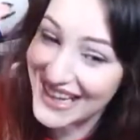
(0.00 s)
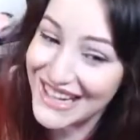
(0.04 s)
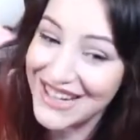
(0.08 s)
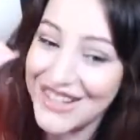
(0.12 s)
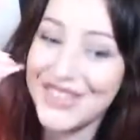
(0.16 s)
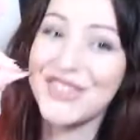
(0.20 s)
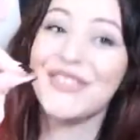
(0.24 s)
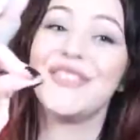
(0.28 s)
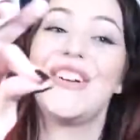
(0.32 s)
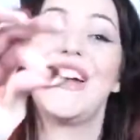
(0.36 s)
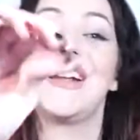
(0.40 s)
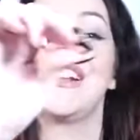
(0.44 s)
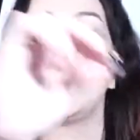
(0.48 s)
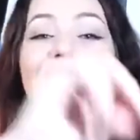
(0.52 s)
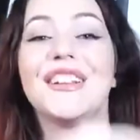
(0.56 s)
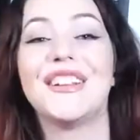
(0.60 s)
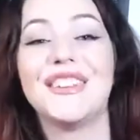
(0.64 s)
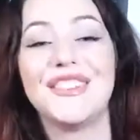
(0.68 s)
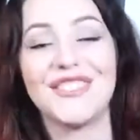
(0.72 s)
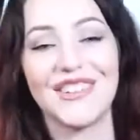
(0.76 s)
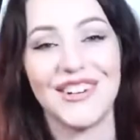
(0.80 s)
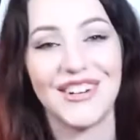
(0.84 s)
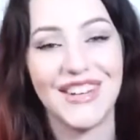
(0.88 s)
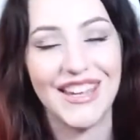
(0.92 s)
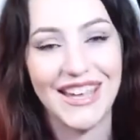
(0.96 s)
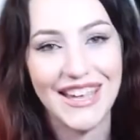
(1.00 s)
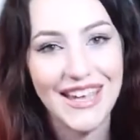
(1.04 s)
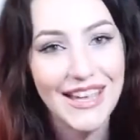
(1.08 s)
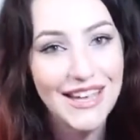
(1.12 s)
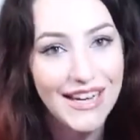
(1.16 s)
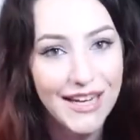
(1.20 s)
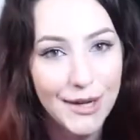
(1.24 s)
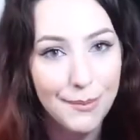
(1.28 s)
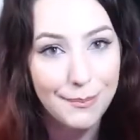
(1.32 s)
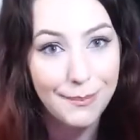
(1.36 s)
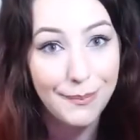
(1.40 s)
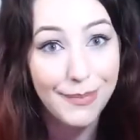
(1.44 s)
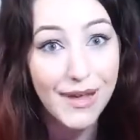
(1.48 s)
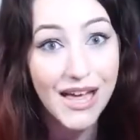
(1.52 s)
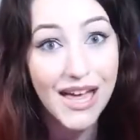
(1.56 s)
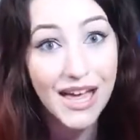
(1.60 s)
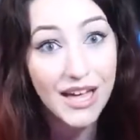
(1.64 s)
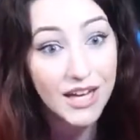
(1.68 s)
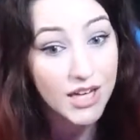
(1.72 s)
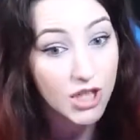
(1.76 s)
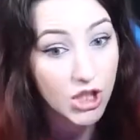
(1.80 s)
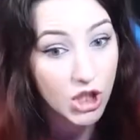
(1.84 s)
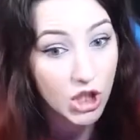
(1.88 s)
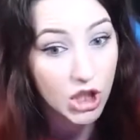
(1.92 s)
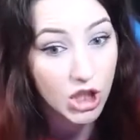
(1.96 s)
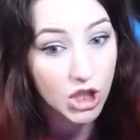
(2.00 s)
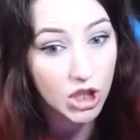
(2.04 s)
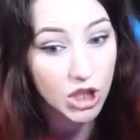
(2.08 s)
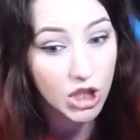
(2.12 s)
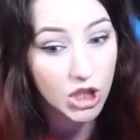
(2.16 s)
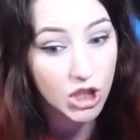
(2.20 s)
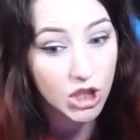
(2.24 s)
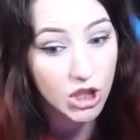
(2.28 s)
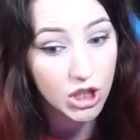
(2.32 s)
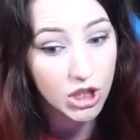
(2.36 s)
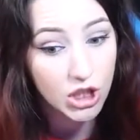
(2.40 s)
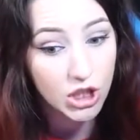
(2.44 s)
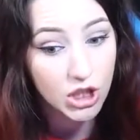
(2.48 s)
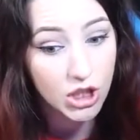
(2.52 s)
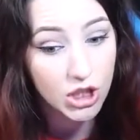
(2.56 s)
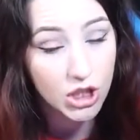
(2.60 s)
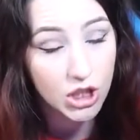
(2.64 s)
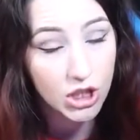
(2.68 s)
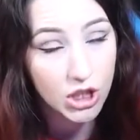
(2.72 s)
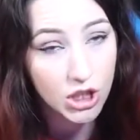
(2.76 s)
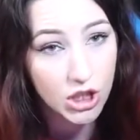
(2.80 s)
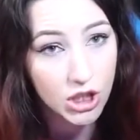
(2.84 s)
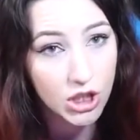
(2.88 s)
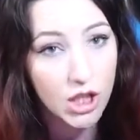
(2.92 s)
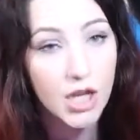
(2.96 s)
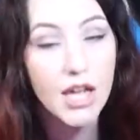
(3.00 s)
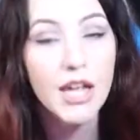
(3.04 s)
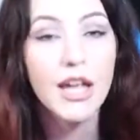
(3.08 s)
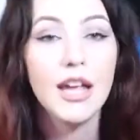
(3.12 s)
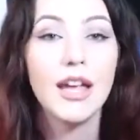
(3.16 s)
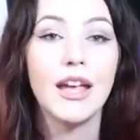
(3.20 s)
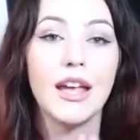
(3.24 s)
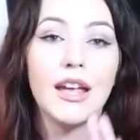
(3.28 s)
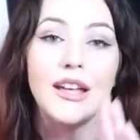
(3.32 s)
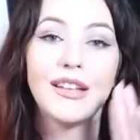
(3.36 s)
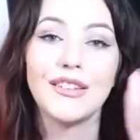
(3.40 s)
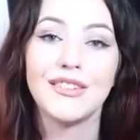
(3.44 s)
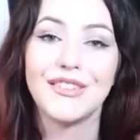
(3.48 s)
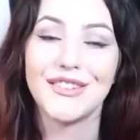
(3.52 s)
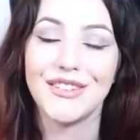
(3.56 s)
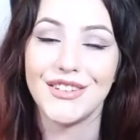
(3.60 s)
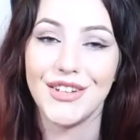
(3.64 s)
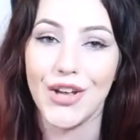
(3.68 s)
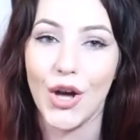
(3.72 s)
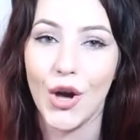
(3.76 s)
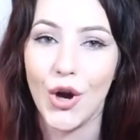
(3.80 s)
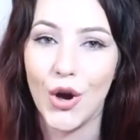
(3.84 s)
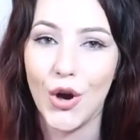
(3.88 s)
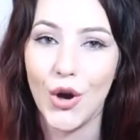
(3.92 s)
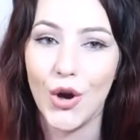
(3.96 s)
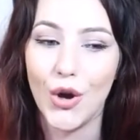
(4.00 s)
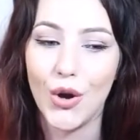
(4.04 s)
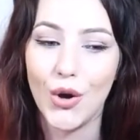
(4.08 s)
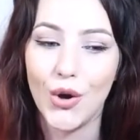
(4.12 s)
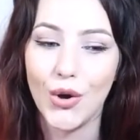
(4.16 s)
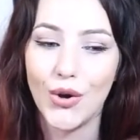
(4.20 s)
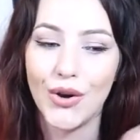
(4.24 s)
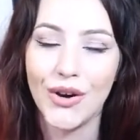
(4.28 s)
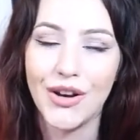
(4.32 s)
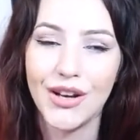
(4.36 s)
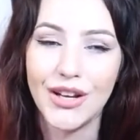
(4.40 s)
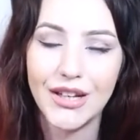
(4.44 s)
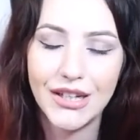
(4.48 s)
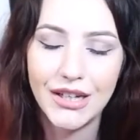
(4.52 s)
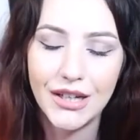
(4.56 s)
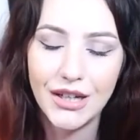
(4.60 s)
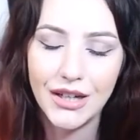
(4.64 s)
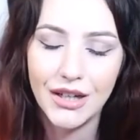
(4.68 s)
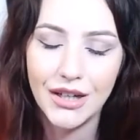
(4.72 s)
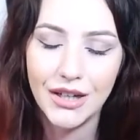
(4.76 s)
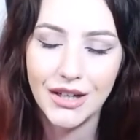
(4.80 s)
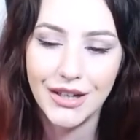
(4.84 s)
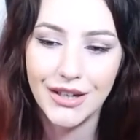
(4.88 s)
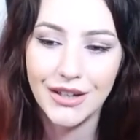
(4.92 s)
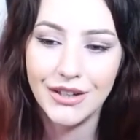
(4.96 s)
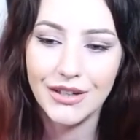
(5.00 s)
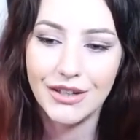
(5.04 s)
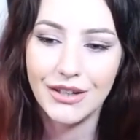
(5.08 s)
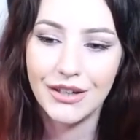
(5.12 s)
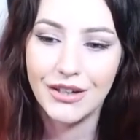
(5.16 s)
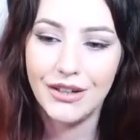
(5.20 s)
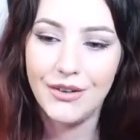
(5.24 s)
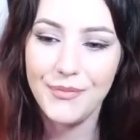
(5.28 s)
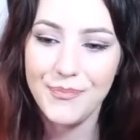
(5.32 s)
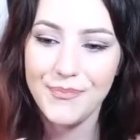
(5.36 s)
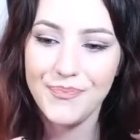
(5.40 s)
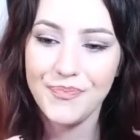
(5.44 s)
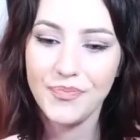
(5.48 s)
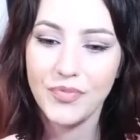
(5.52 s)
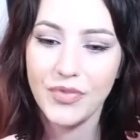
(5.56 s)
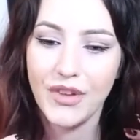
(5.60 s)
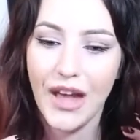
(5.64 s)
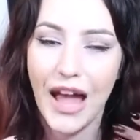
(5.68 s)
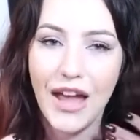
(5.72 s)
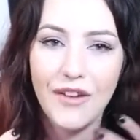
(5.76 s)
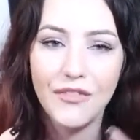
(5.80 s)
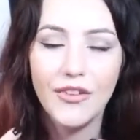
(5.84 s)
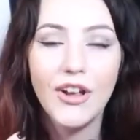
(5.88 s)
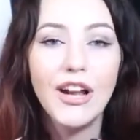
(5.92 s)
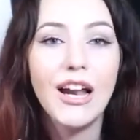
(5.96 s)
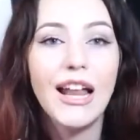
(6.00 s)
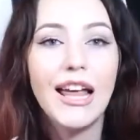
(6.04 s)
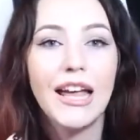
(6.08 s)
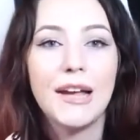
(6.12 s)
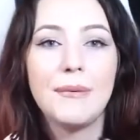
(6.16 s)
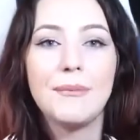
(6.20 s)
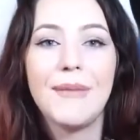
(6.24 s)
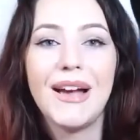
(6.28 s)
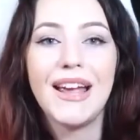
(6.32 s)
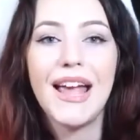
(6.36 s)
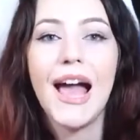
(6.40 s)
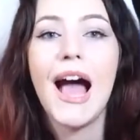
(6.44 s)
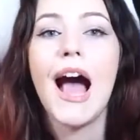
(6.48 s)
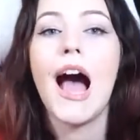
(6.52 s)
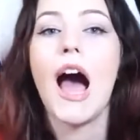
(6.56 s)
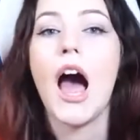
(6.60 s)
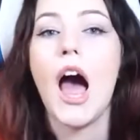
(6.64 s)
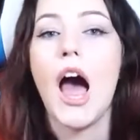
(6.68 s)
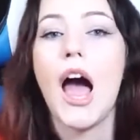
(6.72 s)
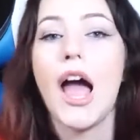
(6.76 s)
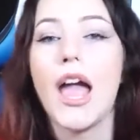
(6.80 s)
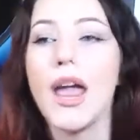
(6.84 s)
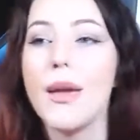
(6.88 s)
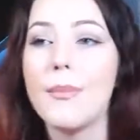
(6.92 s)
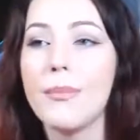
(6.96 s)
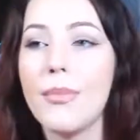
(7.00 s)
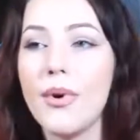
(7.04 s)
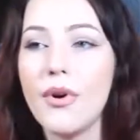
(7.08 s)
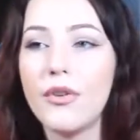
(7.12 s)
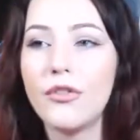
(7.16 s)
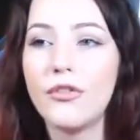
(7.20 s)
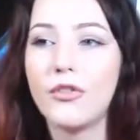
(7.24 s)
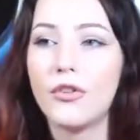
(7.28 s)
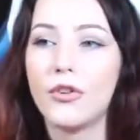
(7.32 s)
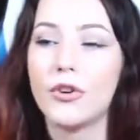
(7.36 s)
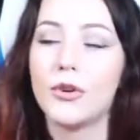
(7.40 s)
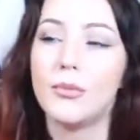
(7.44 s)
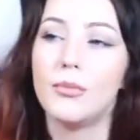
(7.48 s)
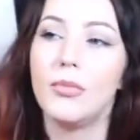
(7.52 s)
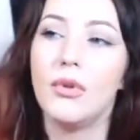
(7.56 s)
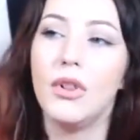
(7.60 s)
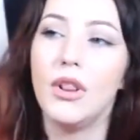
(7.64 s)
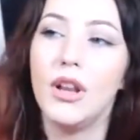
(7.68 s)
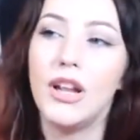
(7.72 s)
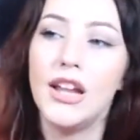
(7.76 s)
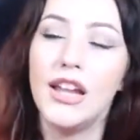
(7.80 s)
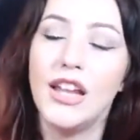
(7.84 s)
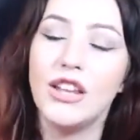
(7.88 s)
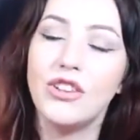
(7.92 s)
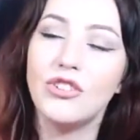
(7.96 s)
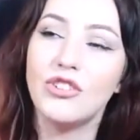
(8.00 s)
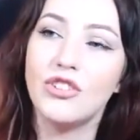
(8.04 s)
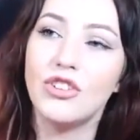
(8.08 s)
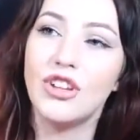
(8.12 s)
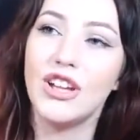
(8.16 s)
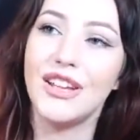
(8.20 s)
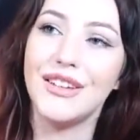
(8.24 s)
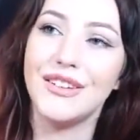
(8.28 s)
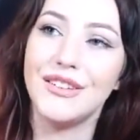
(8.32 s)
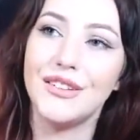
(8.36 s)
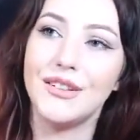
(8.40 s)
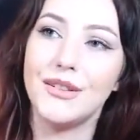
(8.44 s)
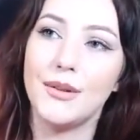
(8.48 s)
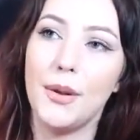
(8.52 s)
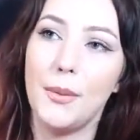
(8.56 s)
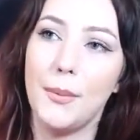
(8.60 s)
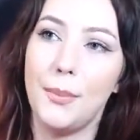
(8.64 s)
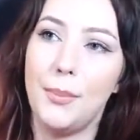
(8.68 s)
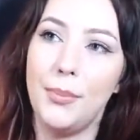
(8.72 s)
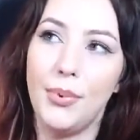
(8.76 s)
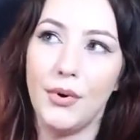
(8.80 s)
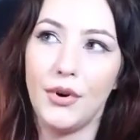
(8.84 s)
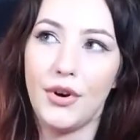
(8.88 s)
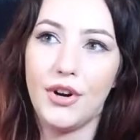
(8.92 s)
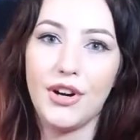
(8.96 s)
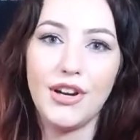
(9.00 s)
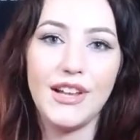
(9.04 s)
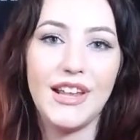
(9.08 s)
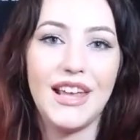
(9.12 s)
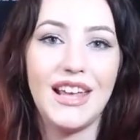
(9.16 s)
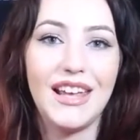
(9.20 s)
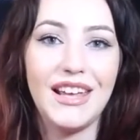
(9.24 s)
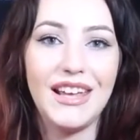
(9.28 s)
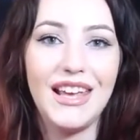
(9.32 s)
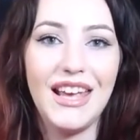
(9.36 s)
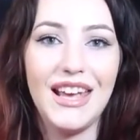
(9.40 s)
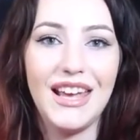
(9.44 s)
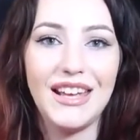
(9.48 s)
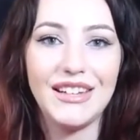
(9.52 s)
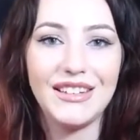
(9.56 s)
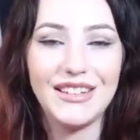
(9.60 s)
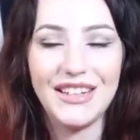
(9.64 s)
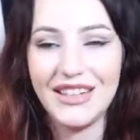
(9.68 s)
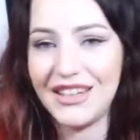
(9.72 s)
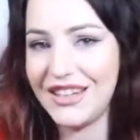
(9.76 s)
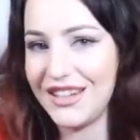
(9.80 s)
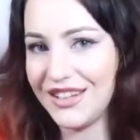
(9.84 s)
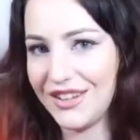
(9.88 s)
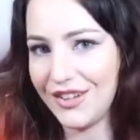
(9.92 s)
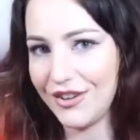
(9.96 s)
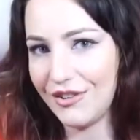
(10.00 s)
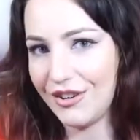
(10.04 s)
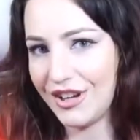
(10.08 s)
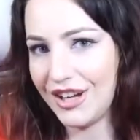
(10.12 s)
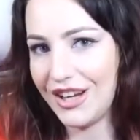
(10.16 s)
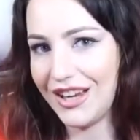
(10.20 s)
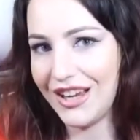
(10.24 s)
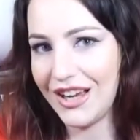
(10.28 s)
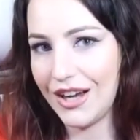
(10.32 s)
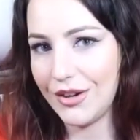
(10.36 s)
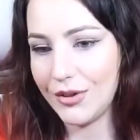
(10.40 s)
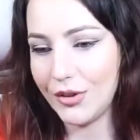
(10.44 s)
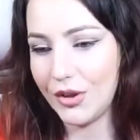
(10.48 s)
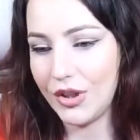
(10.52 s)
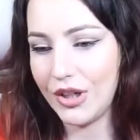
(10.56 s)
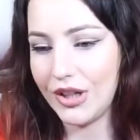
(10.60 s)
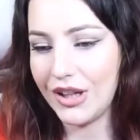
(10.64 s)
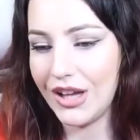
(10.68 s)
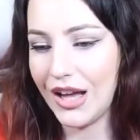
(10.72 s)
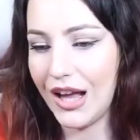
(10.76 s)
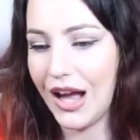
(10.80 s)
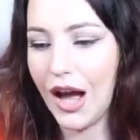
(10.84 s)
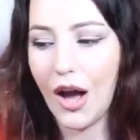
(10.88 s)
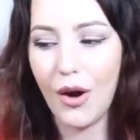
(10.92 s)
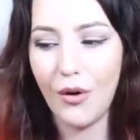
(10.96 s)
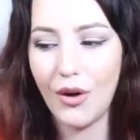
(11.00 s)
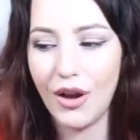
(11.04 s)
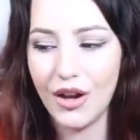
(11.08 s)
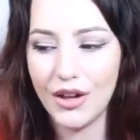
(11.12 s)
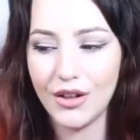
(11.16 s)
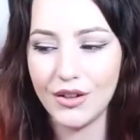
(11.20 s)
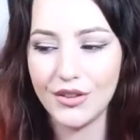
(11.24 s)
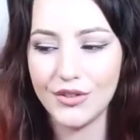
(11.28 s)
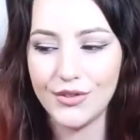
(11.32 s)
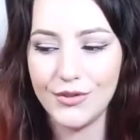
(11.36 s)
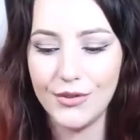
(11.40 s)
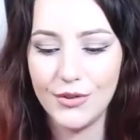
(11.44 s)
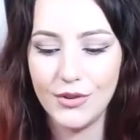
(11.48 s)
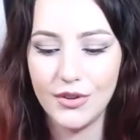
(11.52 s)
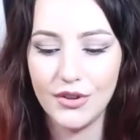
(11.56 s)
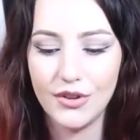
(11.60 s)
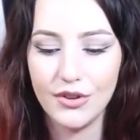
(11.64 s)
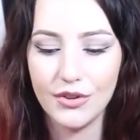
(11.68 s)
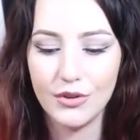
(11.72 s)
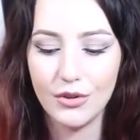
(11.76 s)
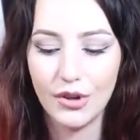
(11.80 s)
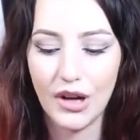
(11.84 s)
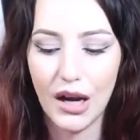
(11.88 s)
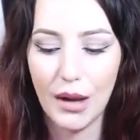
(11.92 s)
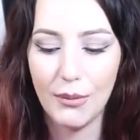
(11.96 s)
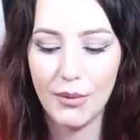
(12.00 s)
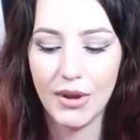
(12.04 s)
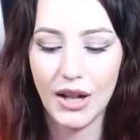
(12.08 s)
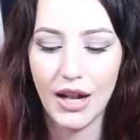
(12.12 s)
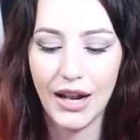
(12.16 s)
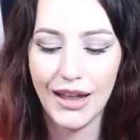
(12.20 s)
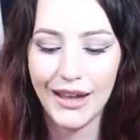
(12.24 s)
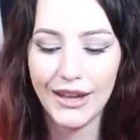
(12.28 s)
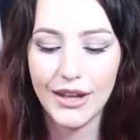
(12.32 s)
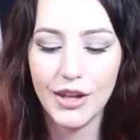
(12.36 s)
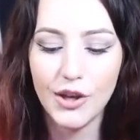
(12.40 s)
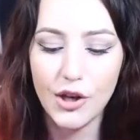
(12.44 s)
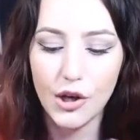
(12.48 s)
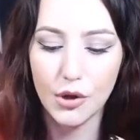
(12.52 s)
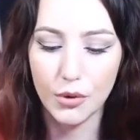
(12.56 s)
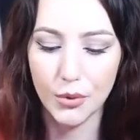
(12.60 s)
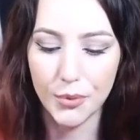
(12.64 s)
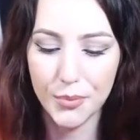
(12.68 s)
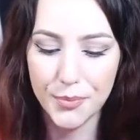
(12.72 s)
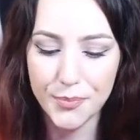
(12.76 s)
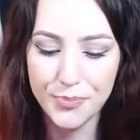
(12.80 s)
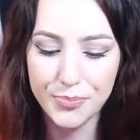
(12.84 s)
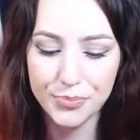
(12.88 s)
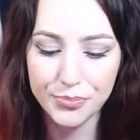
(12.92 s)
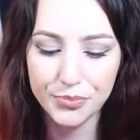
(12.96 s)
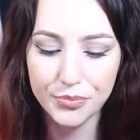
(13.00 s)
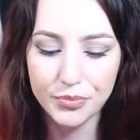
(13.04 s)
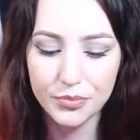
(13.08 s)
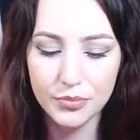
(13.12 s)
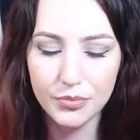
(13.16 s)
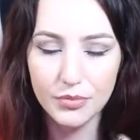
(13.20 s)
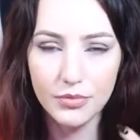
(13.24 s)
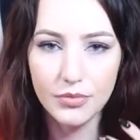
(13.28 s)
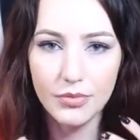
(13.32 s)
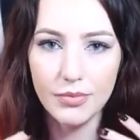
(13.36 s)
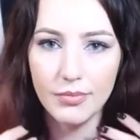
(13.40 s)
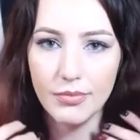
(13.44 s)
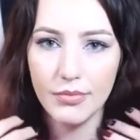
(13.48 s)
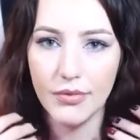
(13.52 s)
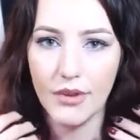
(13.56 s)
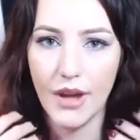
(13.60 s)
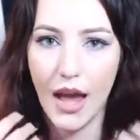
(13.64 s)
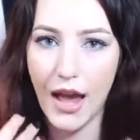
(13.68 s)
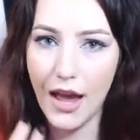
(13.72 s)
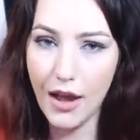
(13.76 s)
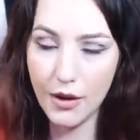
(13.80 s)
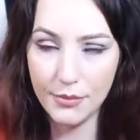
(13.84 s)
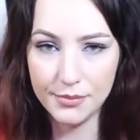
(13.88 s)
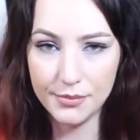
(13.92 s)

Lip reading: is finally starting getting better. So I feel like my hype for Bleach is born again. I had no idea how else to describe it. Like, you know, I